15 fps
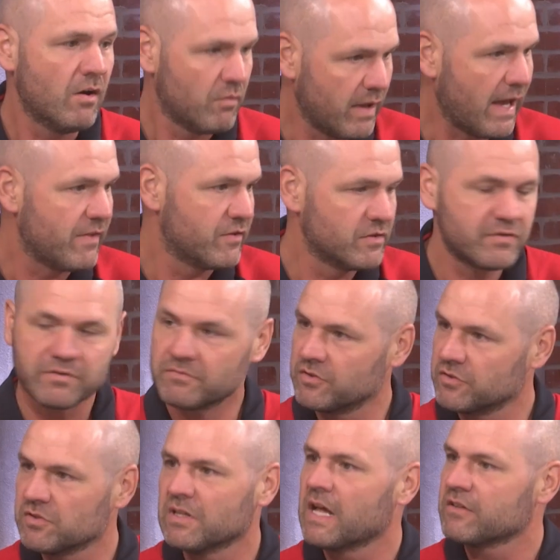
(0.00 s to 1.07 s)
oh, yeah, there's,
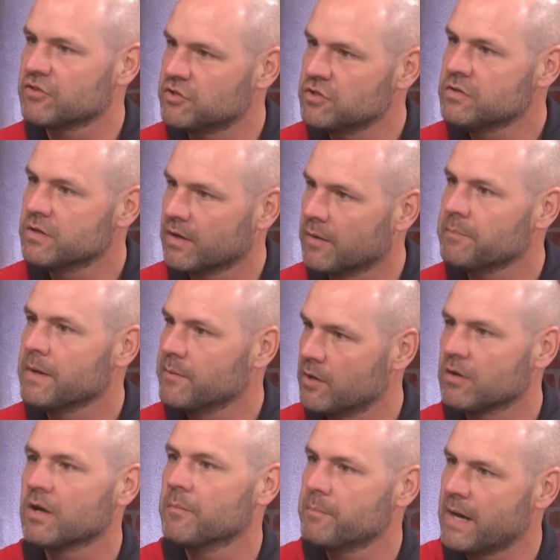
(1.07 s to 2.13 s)
there's a lot to do here. Maybe I'll
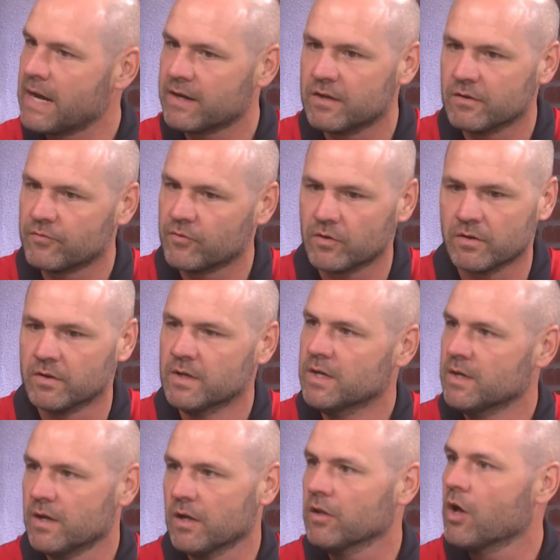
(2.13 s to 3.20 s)
come back here for
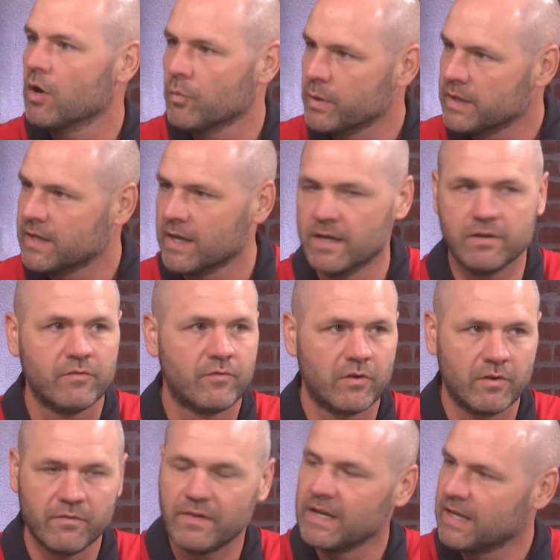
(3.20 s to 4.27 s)
a long weekend or for
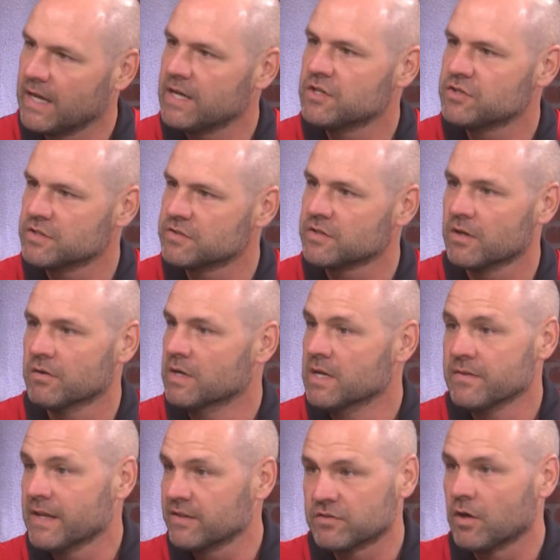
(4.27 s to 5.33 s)
a vacation. So
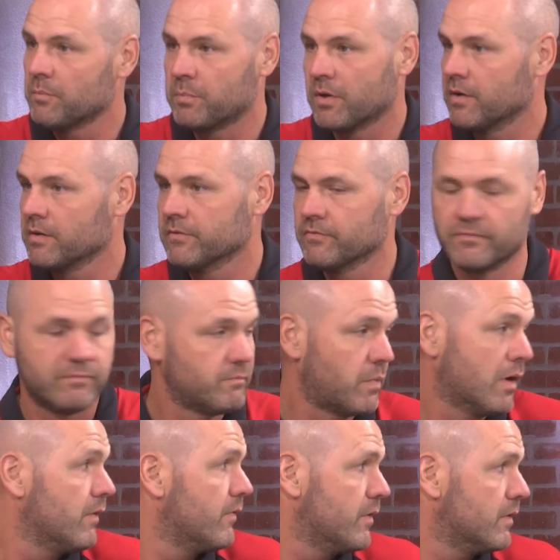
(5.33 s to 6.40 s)
that's all part of
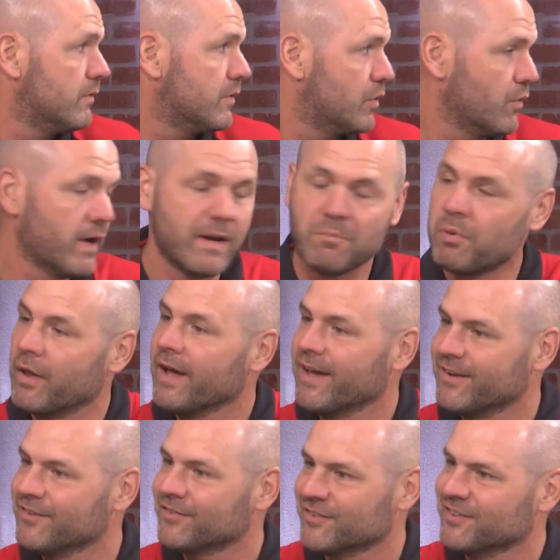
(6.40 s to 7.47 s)
part of the, the grand plan
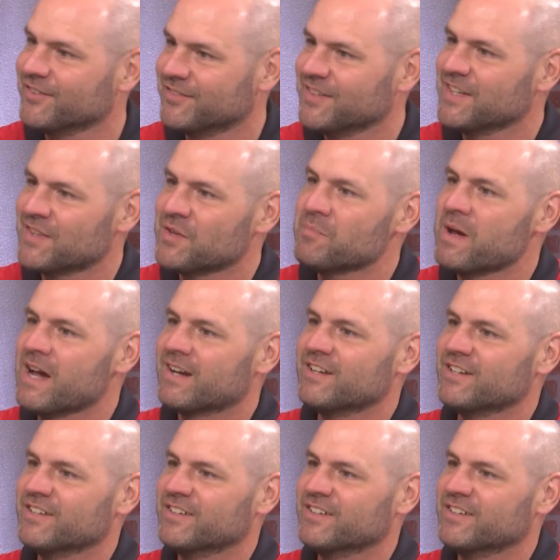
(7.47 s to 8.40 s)
is to, to get them back. Well, I